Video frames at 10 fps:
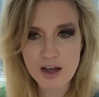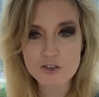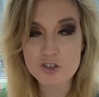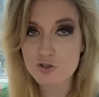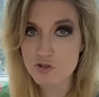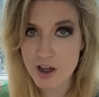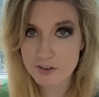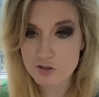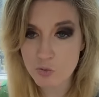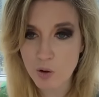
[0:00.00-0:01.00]
I'll see you
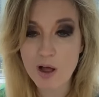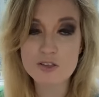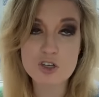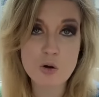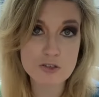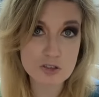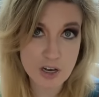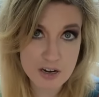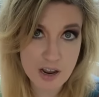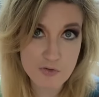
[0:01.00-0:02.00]
next week. Well, I'll see you on
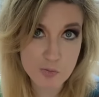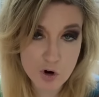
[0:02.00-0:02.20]
Sunday for